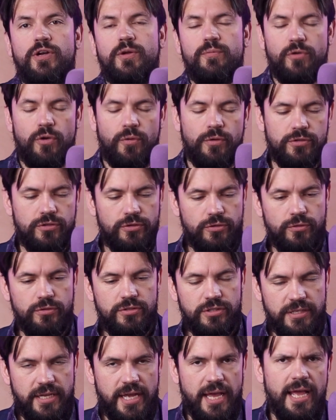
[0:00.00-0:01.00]
what I'm going to do
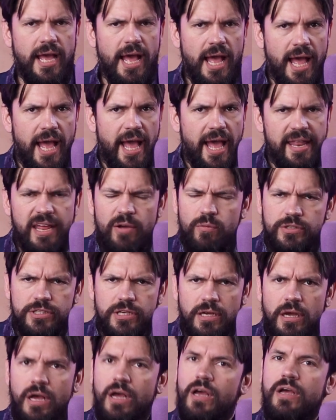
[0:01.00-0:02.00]
today. And that was
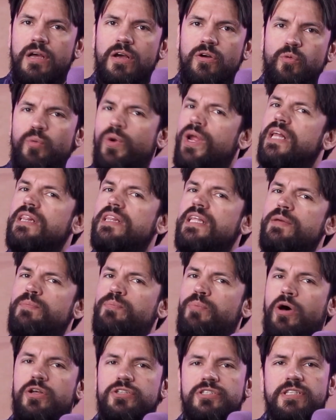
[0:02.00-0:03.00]
a weirdly
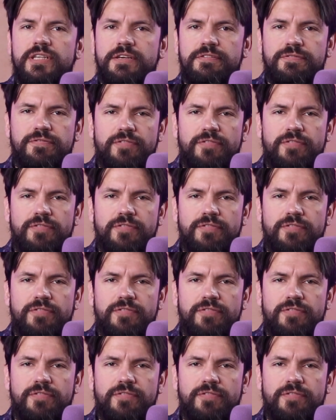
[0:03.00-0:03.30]
positive